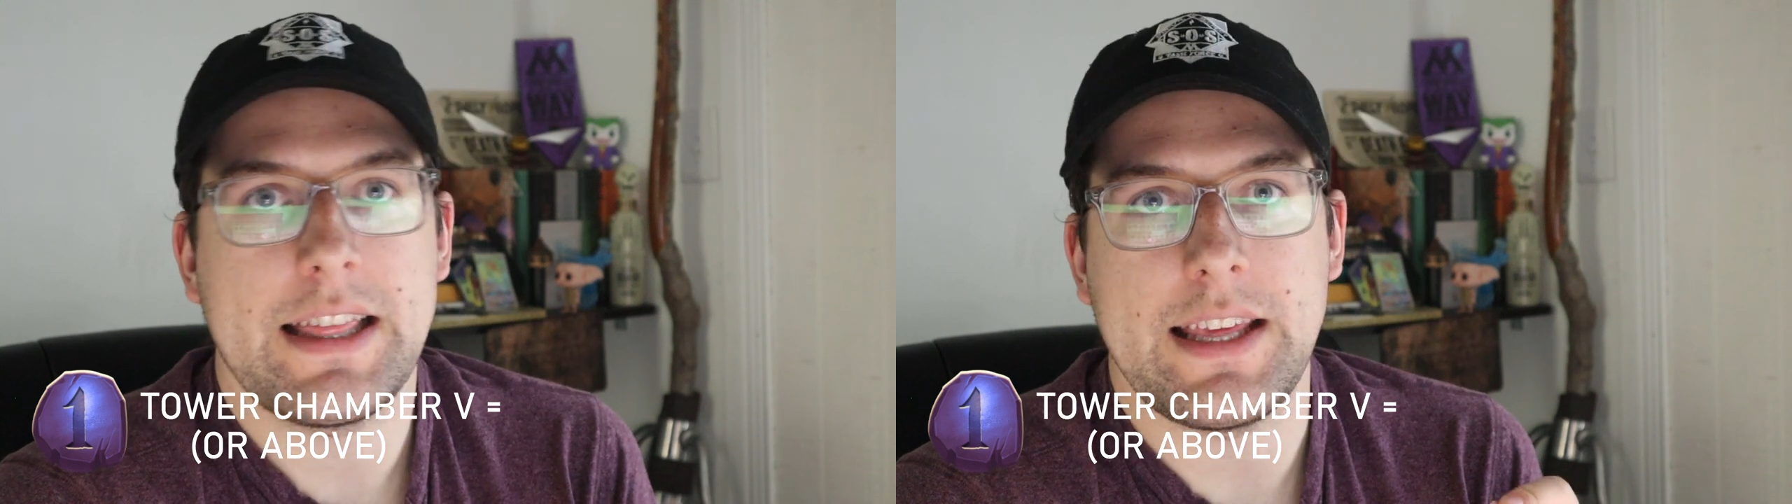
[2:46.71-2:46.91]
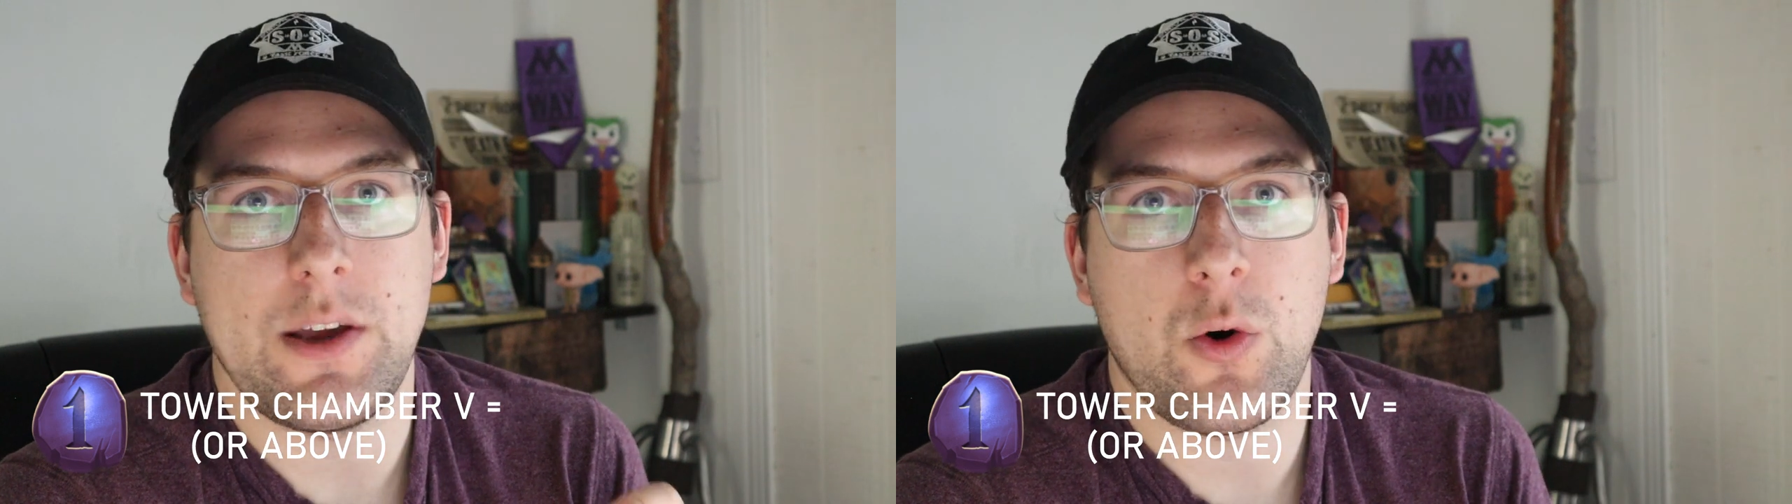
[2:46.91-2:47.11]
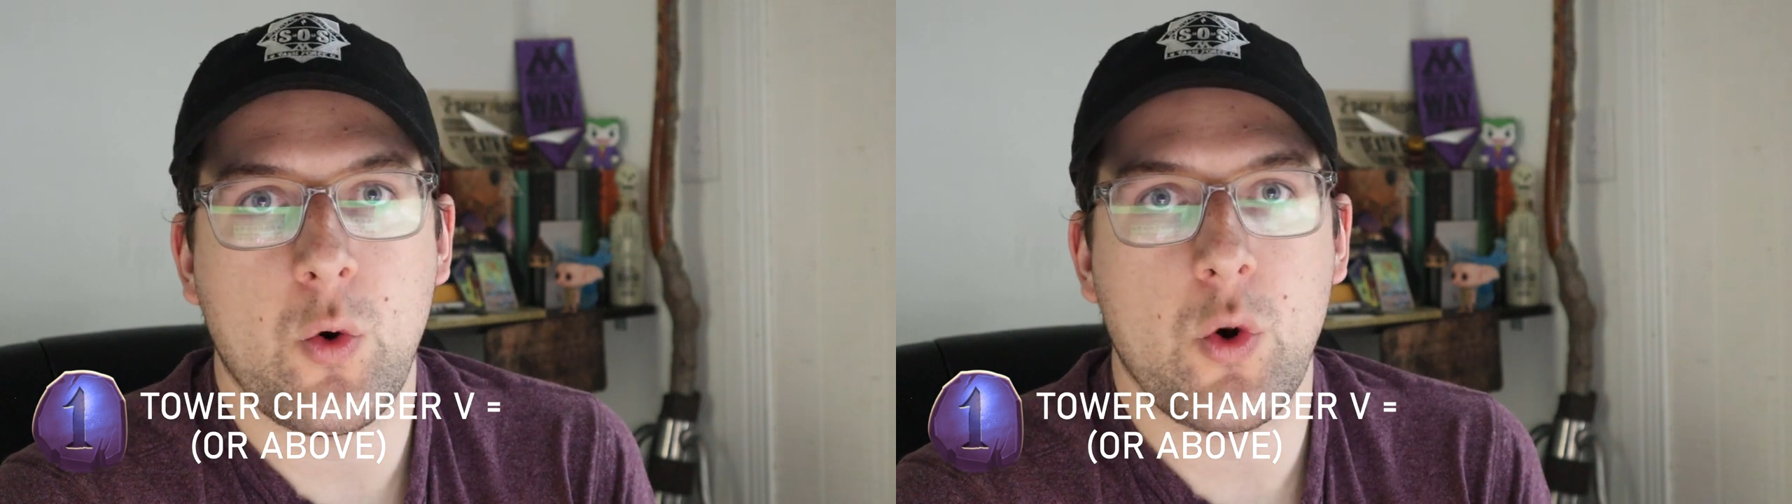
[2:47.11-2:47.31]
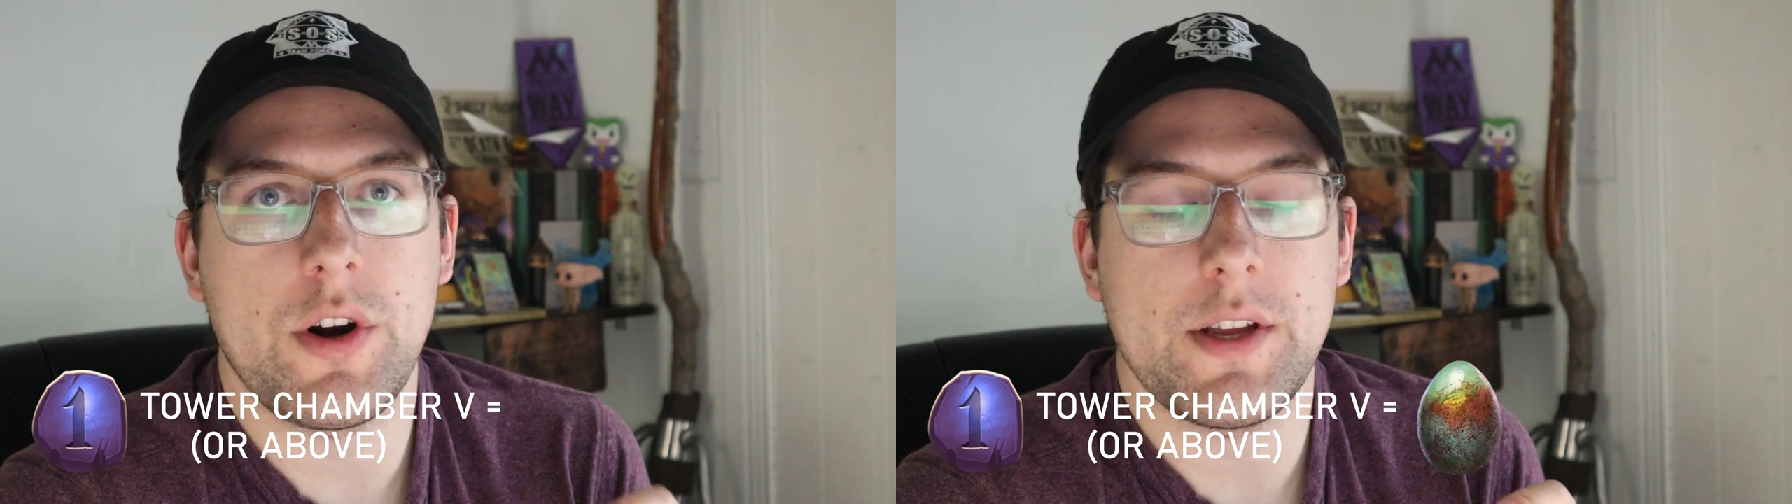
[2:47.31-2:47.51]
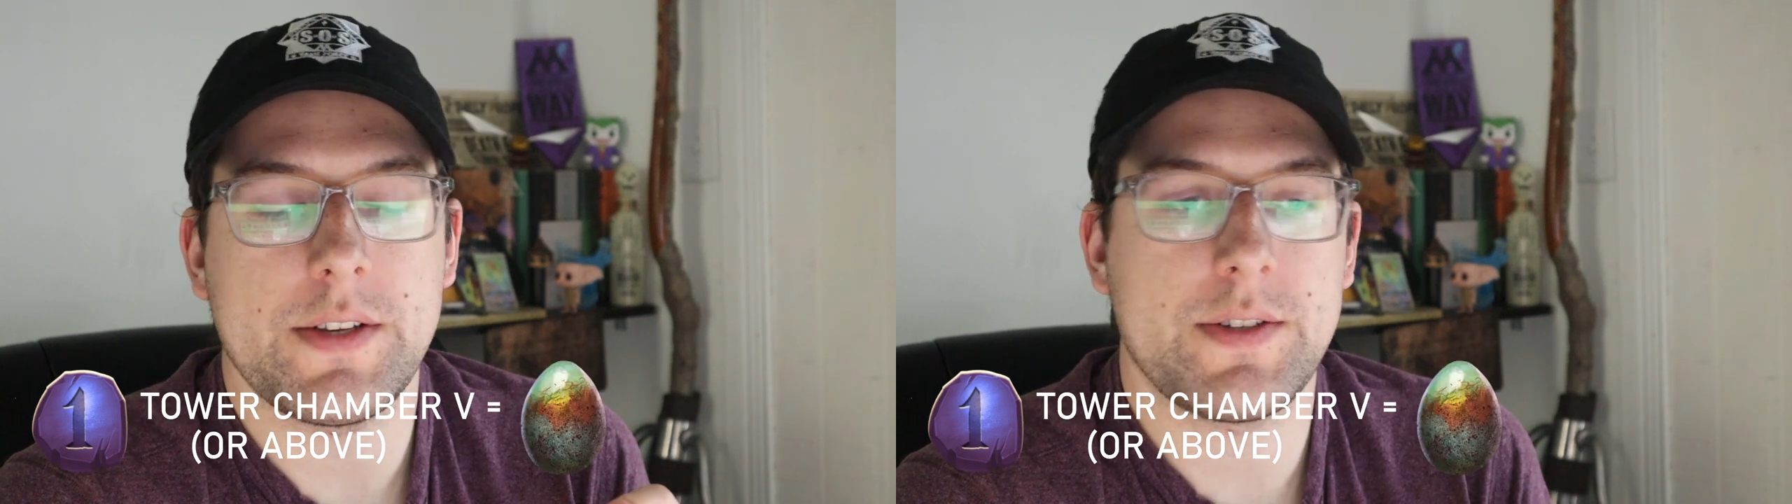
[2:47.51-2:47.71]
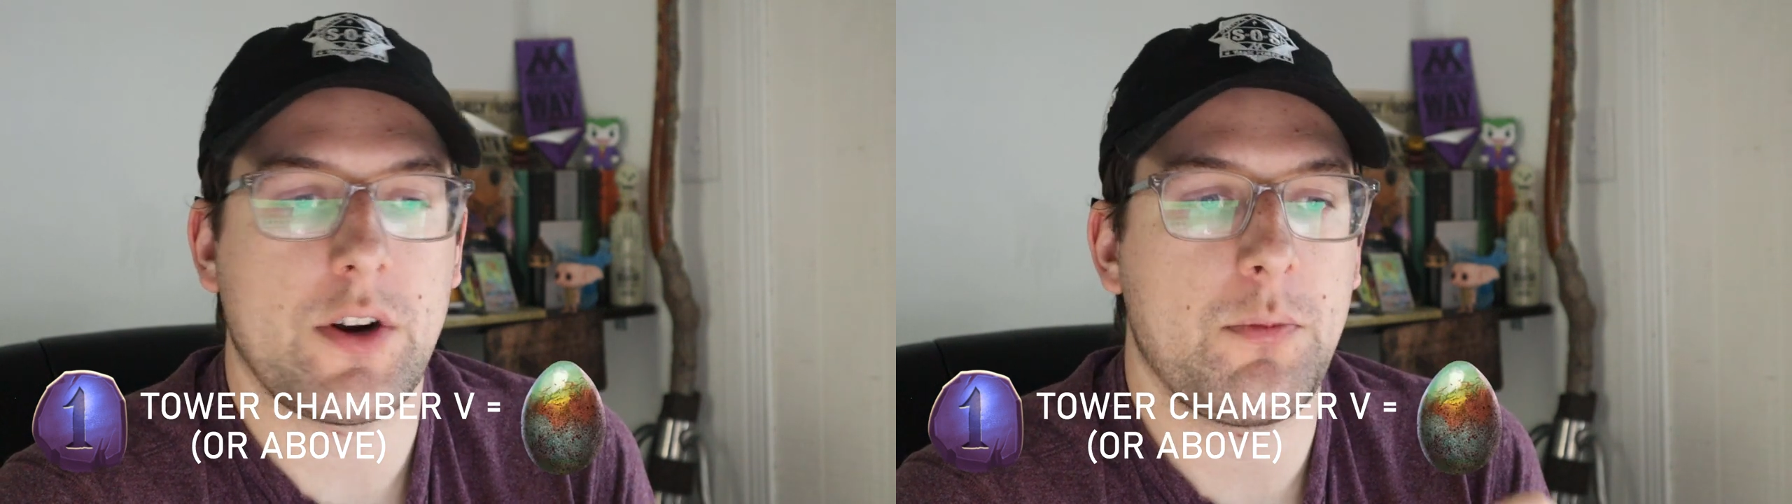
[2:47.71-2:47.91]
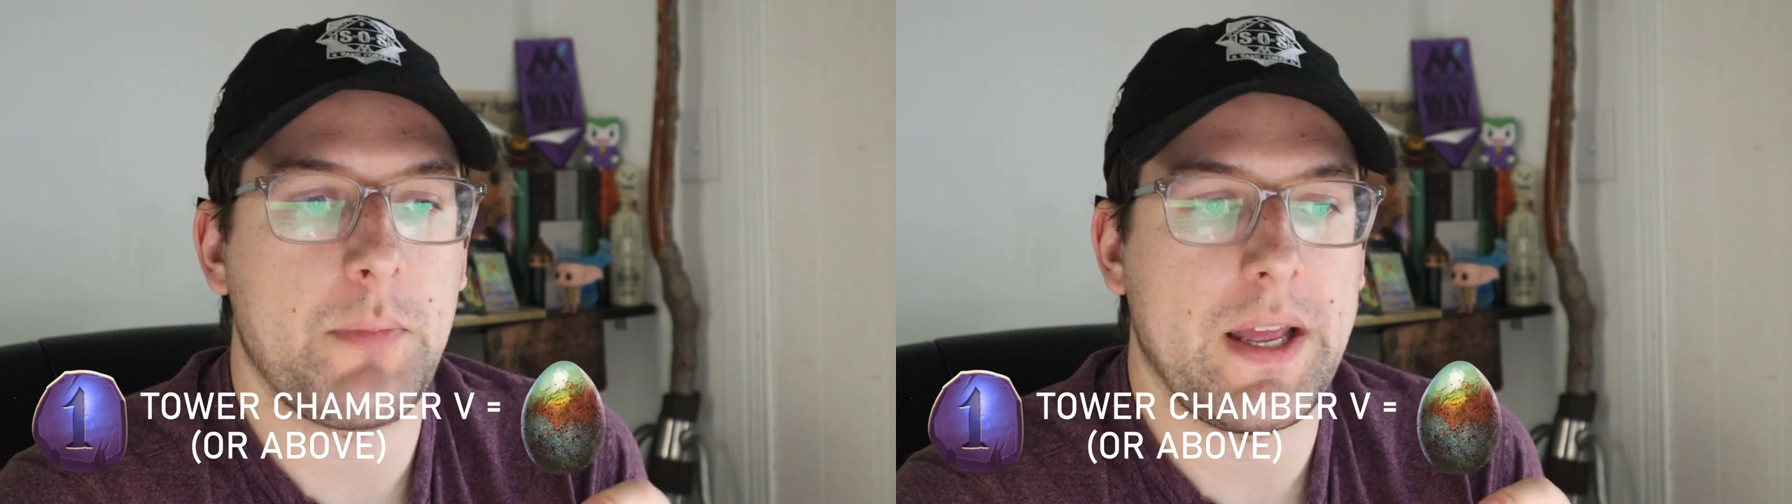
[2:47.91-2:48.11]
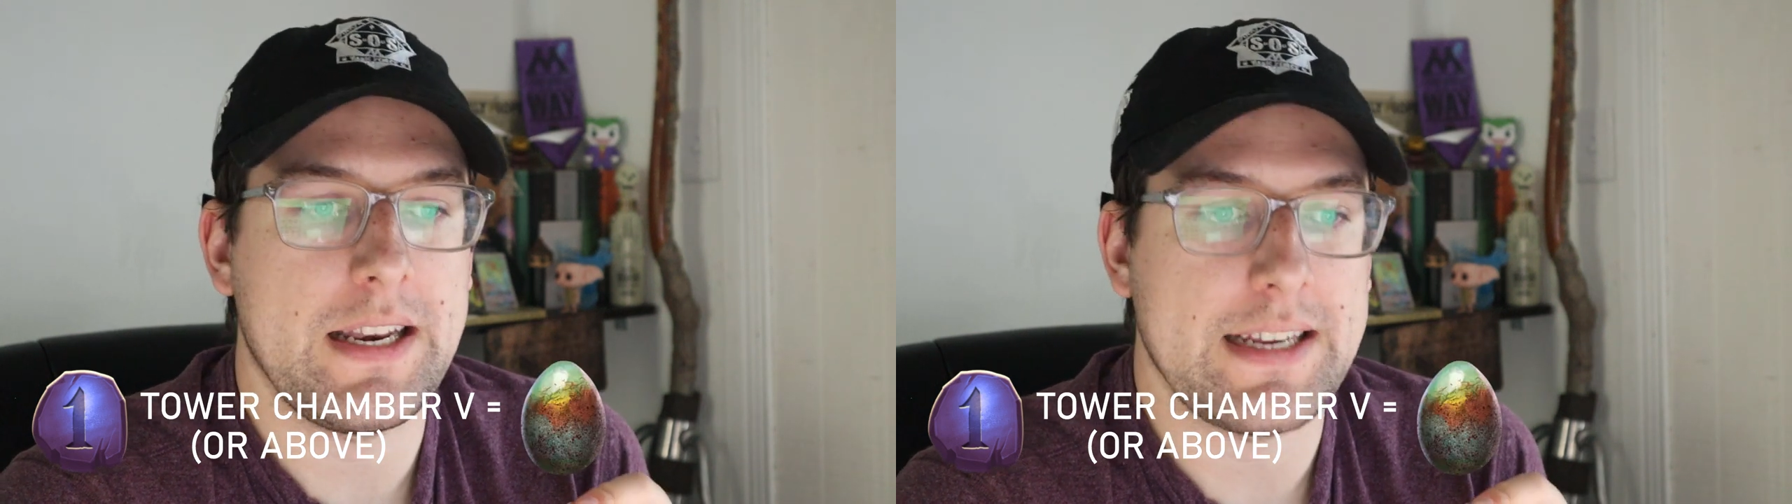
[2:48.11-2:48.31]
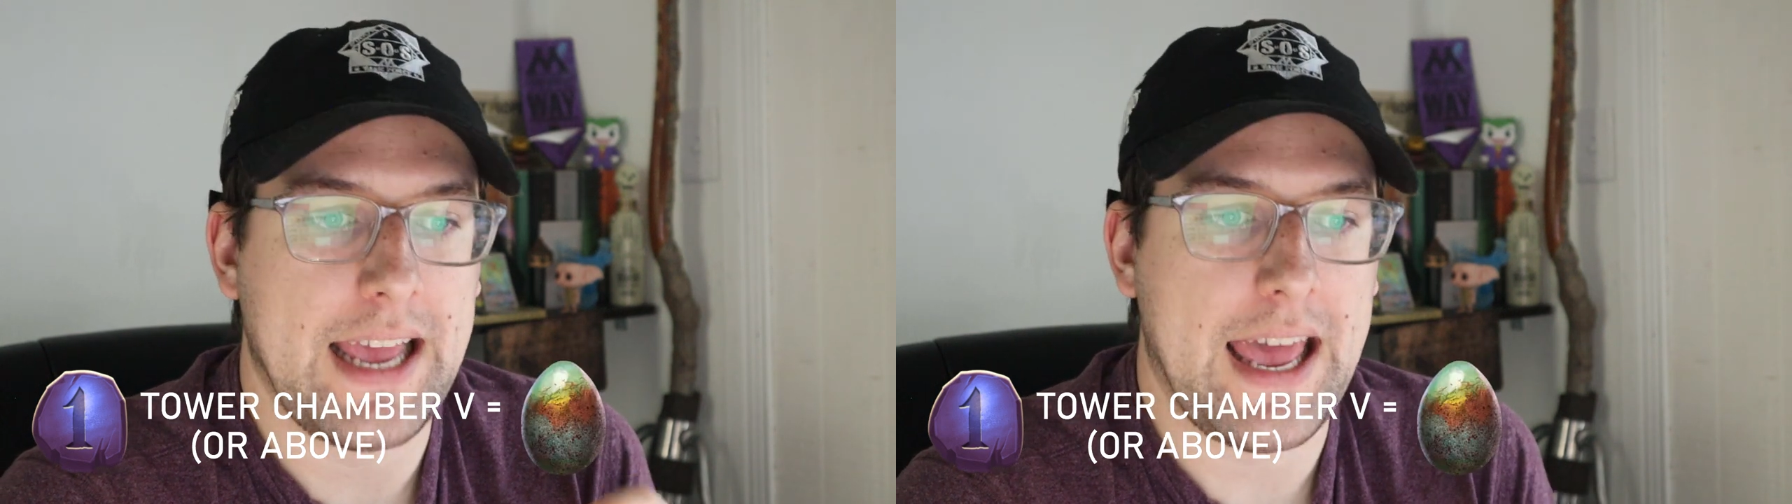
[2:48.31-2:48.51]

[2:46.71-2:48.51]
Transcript: the horned serpent